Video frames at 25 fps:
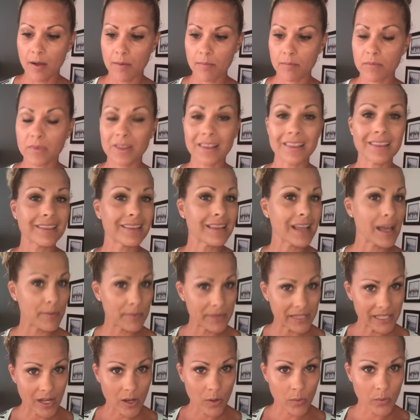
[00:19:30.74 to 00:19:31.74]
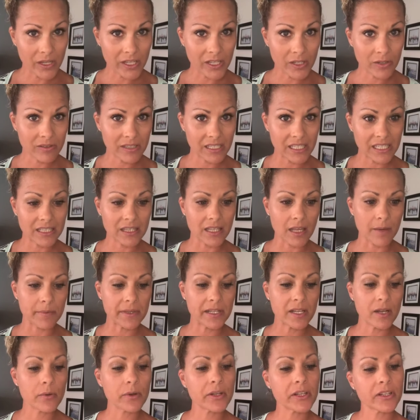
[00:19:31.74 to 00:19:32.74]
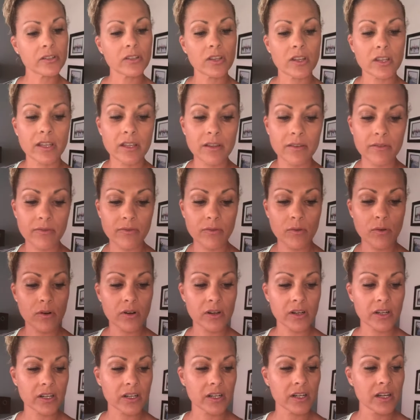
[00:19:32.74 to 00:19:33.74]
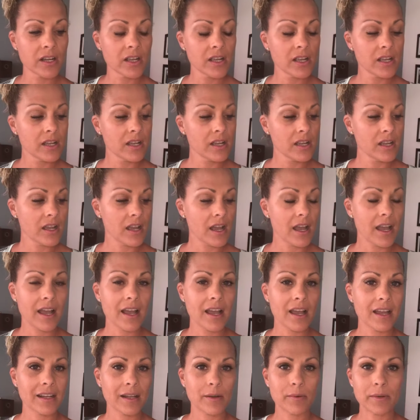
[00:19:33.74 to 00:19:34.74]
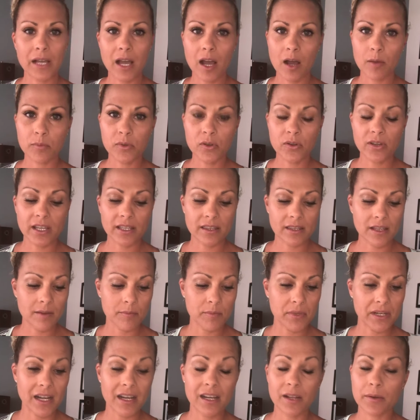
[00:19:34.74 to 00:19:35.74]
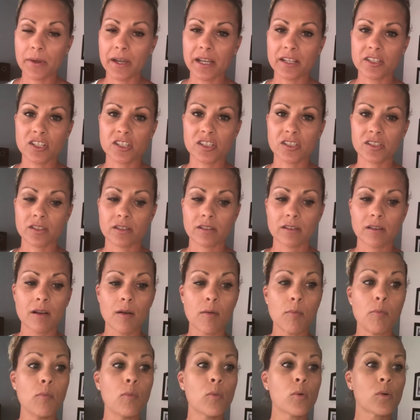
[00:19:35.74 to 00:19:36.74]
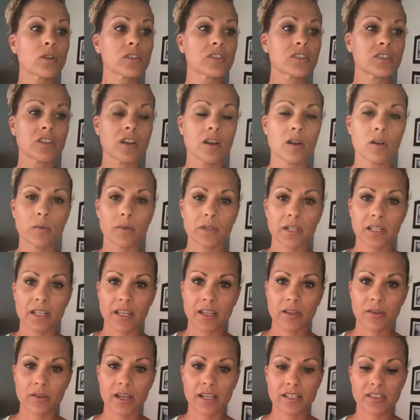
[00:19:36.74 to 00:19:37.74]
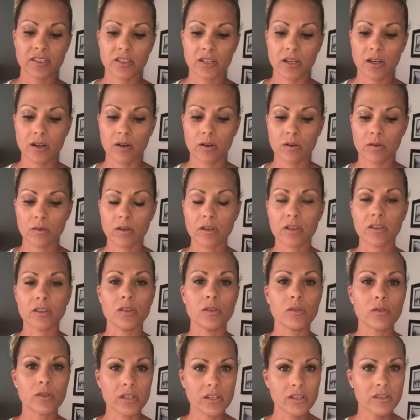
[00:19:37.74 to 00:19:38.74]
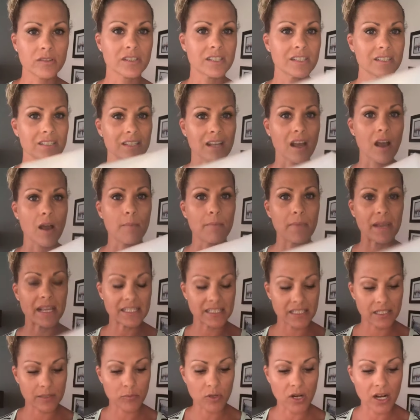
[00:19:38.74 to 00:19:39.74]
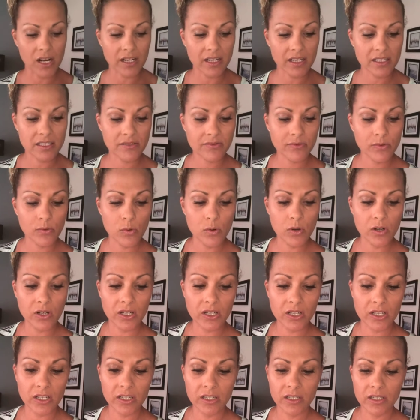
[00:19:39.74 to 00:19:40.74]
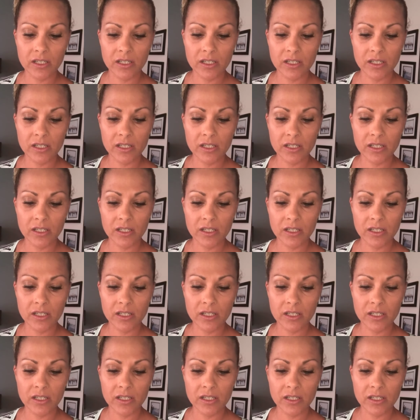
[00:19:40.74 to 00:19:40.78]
let me know what you need. Let me know what you're looking for, and I want to help you get them. But anyway, I just more so want to let you guys know you can use these amazing products for